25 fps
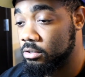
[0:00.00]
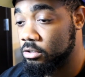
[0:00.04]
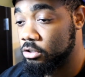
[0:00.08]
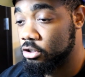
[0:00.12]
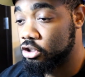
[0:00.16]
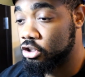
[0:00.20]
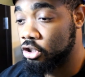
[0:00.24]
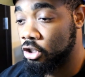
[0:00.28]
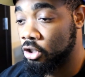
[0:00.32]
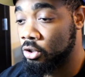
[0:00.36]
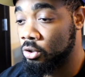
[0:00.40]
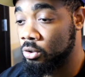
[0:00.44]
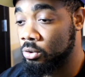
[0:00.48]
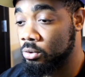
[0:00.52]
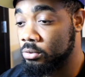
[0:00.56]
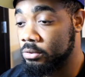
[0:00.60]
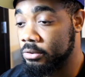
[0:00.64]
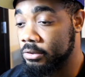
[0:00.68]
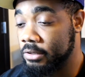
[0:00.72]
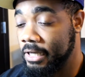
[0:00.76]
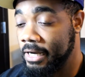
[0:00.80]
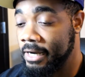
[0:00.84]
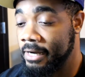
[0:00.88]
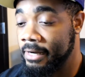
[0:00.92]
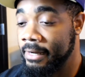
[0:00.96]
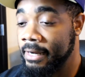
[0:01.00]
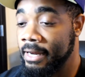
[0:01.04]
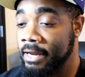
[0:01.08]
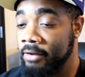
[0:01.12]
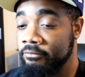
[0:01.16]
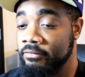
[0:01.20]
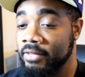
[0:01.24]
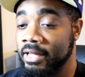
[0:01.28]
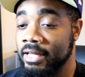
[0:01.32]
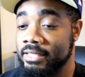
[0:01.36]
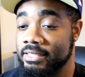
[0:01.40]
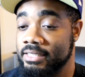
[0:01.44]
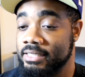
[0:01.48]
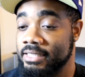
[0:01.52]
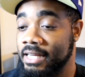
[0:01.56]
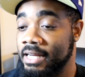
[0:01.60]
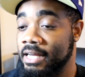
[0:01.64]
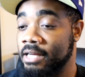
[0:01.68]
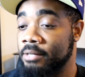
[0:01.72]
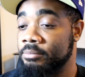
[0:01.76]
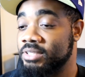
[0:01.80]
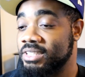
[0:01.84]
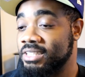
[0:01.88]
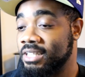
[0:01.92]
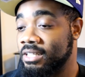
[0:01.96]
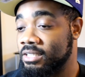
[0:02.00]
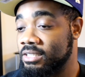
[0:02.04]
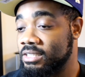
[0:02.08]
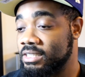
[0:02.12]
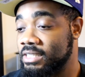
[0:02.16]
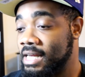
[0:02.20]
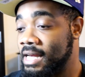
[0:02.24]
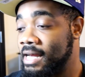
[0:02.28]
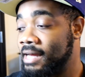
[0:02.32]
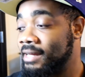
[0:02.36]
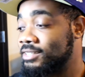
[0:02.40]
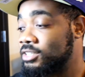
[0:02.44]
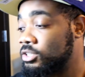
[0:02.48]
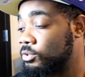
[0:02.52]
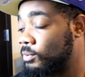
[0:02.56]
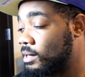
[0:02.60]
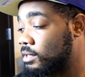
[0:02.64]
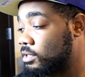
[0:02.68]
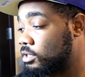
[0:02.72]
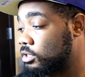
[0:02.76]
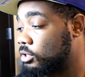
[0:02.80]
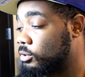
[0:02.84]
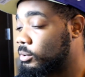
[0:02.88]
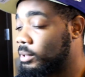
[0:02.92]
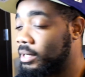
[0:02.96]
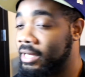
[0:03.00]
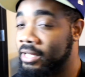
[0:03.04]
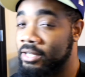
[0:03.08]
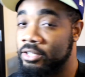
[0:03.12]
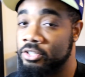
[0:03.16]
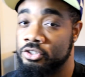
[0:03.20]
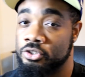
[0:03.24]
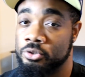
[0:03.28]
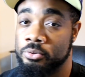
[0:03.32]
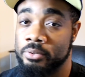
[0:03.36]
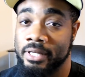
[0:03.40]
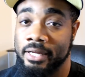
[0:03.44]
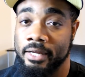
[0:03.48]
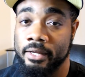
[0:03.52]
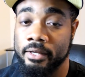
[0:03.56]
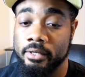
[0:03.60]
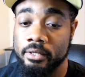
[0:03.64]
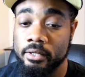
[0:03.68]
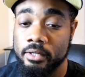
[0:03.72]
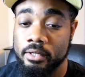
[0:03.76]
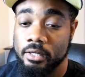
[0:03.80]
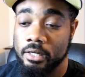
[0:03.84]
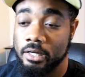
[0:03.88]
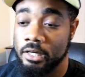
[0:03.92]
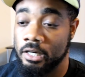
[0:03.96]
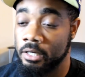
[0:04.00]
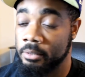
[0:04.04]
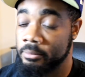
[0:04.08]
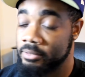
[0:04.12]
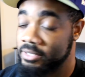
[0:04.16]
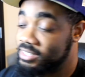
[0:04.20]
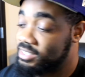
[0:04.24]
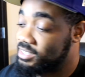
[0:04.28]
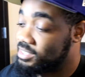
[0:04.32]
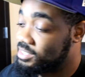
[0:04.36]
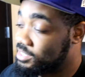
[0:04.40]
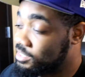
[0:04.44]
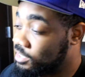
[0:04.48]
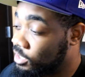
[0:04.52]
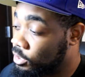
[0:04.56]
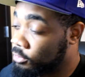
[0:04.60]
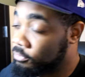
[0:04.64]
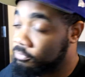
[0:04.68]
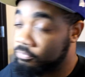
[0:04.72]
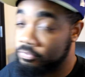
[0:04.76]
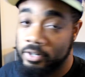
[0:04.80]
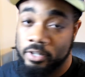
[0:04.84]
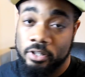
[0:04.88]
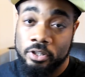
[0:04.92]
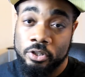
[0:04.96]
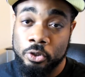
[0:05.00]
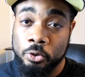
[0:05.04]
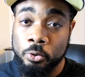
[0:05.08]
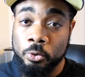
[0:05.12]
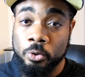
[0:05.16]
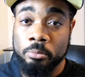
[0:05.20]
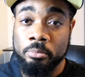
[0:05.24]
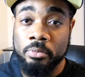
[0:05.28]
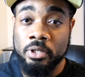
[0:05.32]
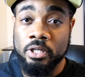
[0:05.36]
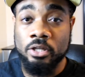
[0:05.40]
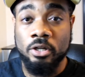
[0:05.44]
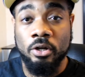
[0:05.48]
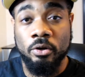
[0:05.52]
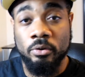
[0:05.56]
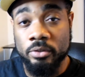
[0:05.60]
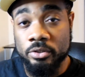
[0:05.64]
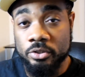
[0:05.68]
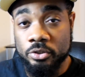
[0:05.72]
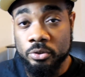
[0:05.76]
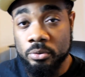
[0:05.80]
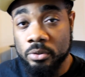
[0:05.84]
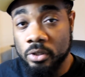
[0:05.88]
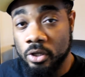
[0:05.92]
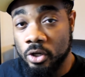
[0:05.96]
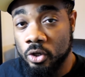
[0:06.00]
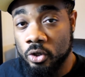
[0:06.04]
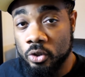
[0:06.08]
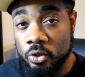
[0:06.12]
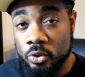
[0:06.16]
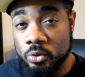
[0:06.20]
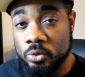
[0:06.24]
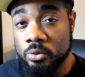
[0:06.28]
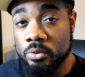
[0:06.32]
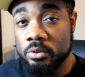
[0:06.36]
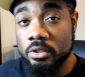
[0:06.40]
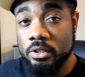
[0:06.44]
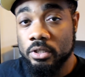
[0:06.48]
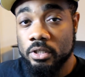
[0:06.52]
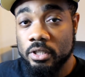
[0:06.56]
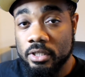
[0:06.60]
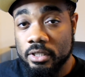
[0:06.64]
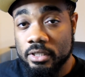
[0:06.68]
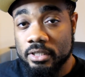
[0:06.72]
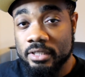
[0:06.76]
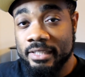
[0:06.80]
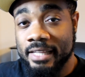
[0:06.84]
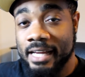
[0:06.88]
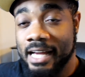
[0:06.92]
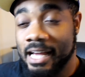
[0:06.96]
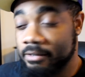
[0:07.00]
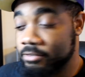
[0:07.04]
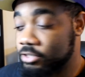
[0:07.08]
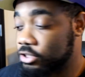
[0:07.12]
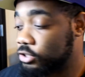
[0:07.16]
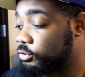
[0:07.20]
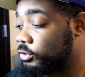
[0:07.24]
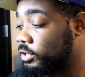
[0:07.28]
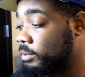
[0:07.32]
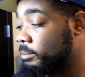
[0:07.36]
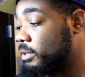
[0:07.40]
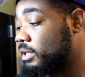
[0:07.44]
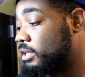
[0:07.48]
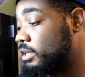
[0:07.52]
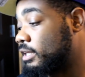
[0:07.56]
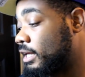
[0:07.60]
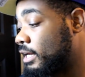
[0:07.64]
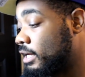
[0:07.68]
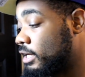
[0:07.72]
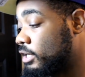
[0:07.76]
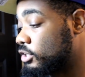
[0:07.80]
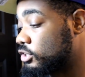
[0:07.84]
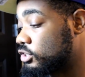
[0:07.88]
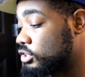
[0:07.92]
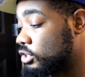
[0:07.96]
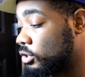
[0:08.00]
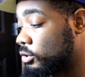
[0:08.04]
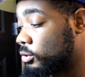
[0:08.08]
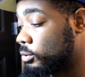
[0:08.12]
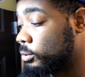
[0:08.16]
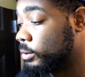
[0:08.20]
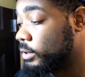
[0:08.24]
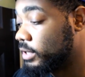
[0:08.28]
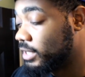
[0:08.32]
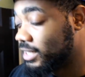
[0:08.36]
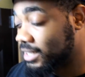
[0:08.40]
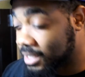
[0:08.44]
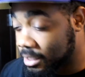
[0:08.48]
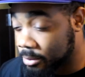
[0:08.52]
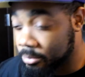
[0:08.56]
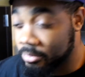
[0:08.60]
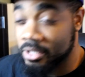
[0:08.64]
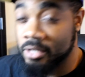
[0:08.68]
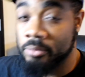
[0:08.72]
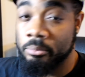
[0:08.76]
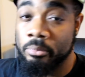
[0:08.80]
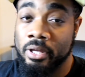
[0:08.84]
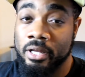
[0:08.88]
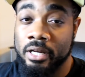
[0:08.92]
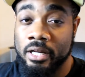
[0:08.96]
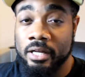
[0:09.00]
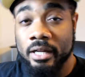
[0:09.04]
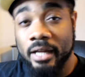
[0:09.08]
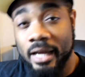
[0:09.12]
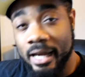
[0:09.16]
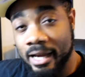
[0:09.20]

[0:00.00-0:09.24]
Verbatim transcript: So I have that time set aside so I can go ahead and do that. This is still fairly new to me, going through the whole live streaming thing, so give me a minute.